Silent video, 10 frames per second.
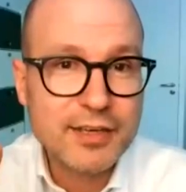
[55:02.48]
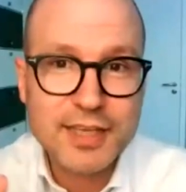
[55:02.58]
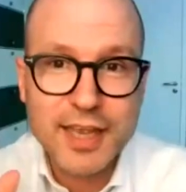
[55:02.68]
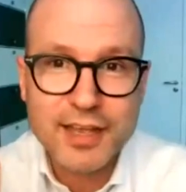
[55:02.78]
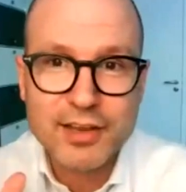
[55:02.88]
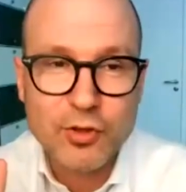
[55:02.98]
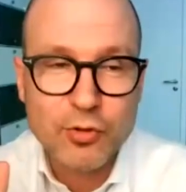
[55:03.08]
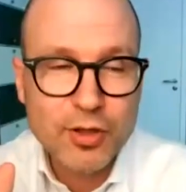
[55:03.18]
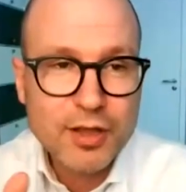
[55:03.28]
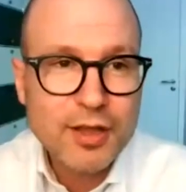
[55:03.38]
you say
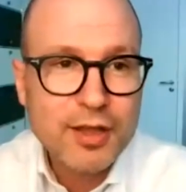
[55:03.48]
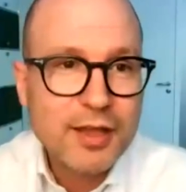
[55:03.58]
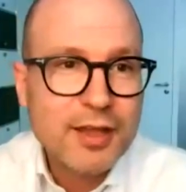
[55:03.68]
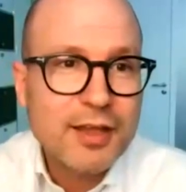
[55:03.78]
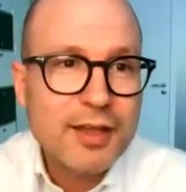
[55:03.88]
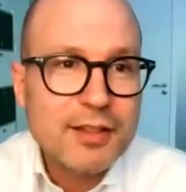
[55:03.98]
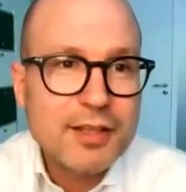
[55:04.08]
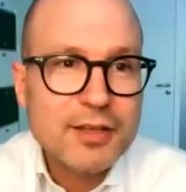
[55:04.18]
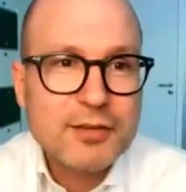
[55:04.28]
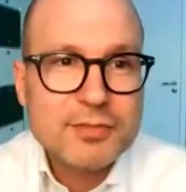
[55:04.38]
hello?
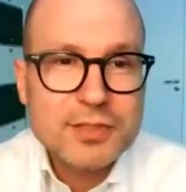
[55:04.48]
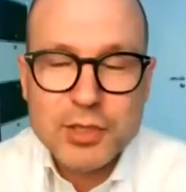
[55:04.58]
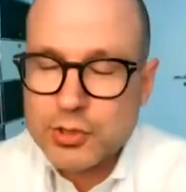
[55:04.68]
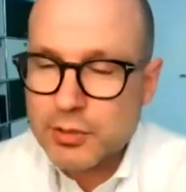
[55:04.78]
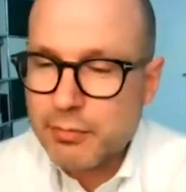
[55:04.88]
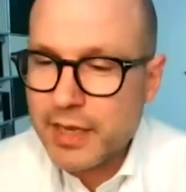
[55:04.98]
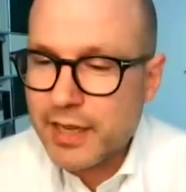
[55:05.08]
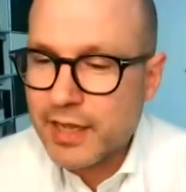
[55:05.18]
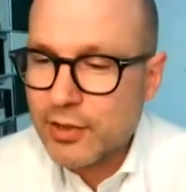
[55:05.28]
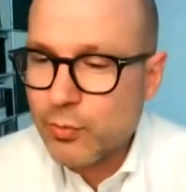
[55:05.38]
The social
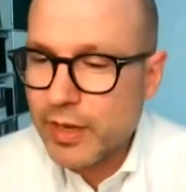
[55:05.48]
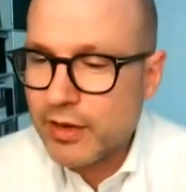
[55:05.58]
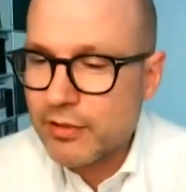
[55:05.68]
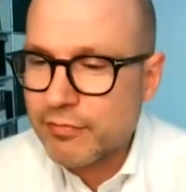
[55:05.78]
media queen,